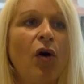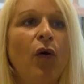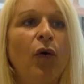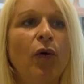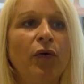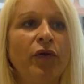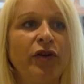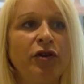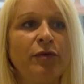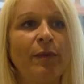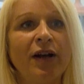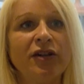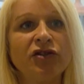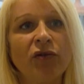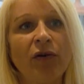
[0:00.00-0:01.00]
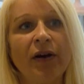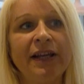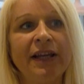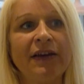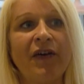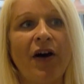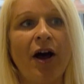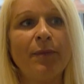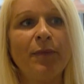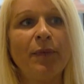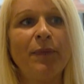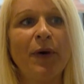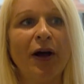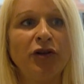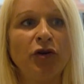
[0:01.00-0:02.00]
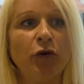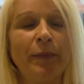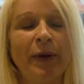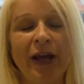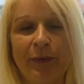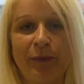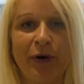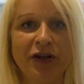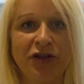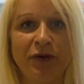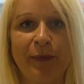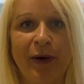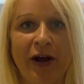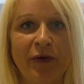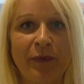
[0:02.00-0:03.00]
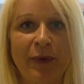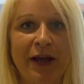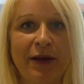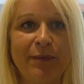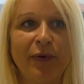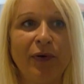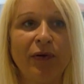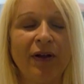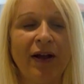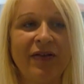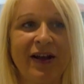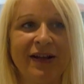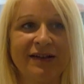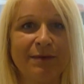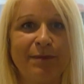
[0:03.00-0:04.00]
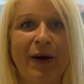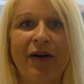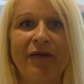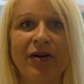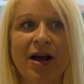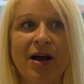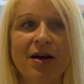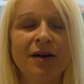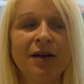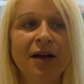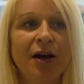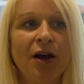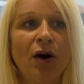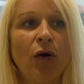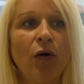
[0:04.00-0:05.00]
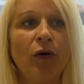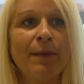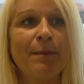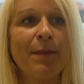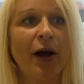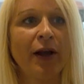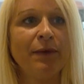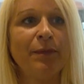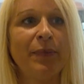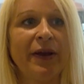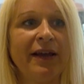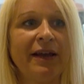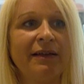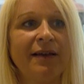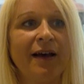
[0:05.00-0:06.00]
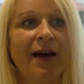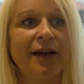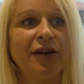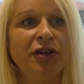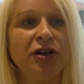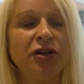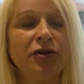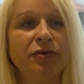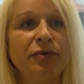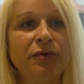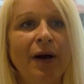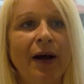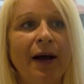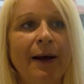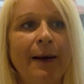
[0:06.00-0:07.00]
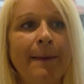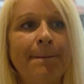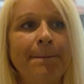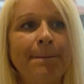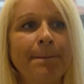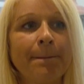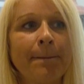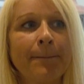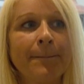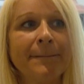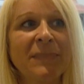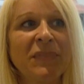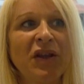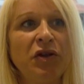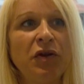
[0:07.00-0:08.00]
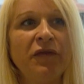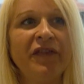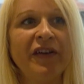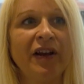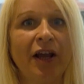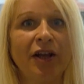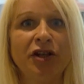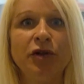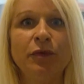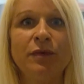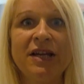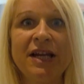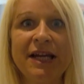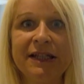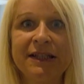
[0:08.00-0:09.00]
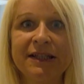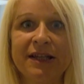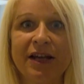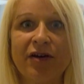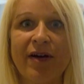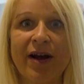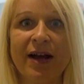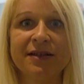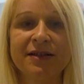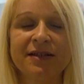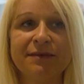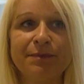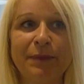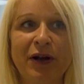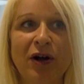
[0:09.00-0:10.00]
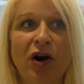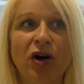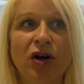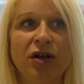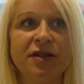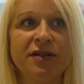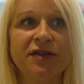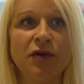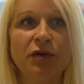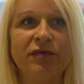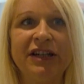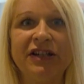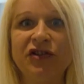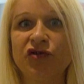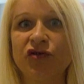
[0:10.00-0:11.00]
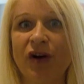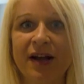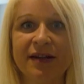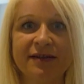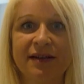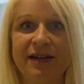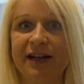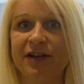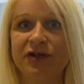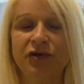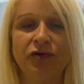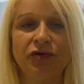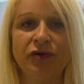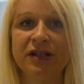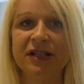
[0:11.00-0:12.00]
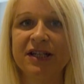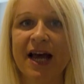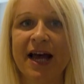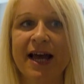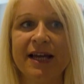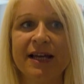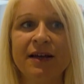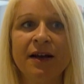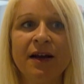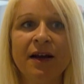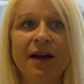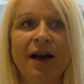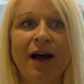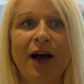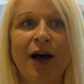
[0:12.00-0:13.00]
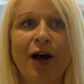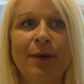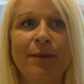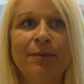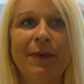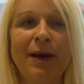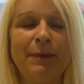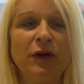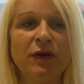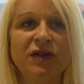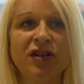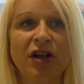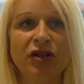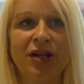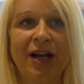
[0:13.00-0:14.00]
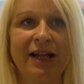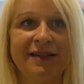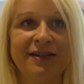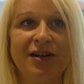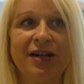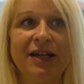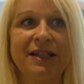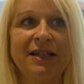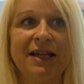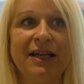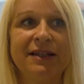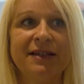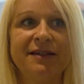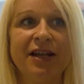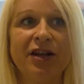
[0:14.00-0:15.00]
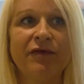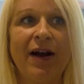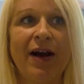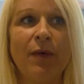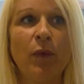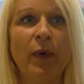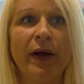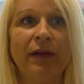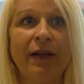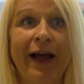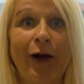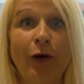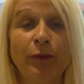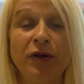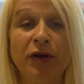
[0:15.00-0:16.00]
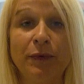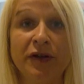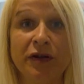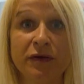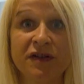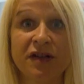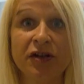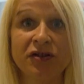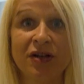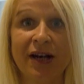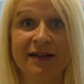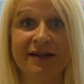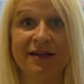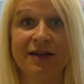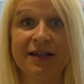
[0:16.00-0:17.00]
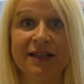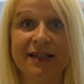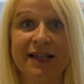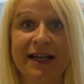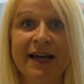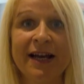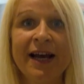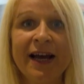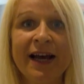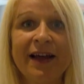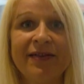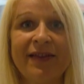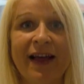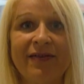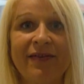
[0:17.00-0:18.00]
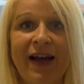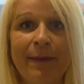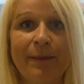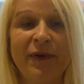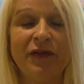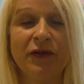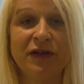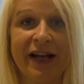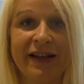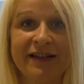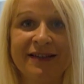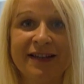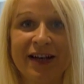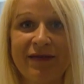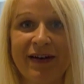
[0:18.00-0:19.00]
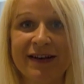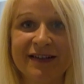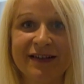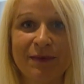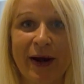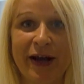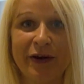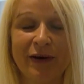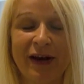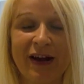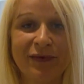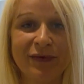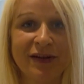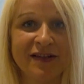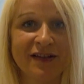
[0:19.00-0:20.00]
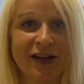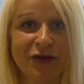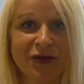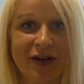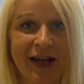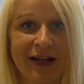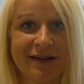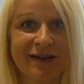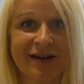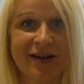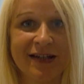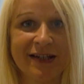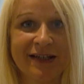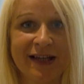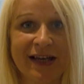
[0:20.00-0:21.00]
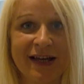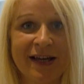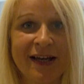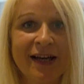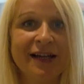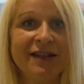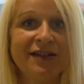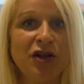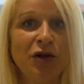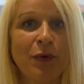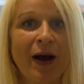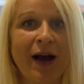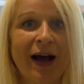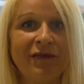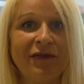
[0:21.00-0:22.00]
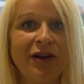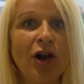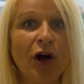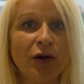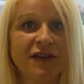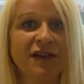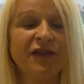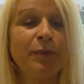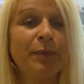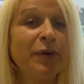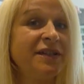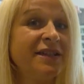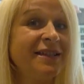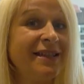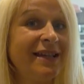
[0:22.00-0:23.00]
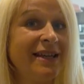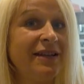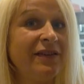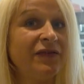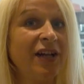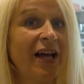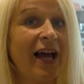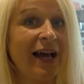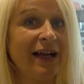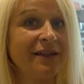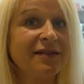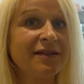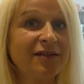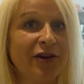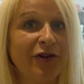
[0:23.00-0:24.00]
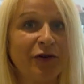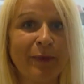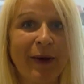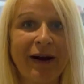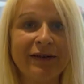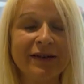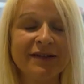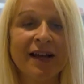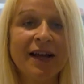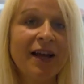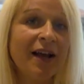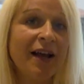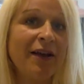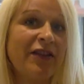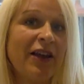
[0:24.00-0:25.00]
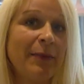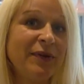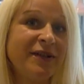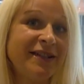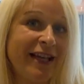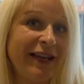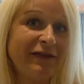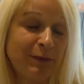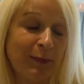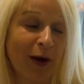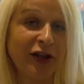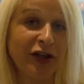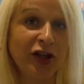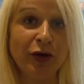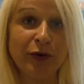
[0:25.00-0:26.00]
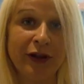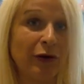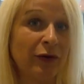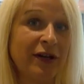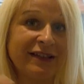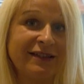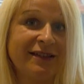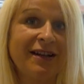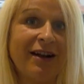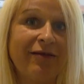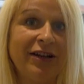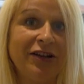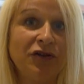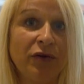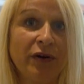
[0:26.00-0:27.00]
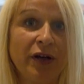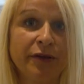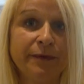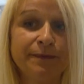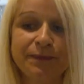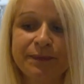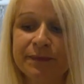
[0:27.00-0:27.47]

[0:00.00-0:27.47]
Or that you might try and give up but you're peer pressured by other people and that's a barrier. Or it might be that you you feel like you need cigarettes because you're really stressed and it gets you through the day. Maybe you've got social anxiety and a cigarette will help you with your social anxiety, then that, if you take the cigarettes away, you're left with the social anxiety. So you have lots of perceived external barriers. They're perceived by you, they're not necessarily true.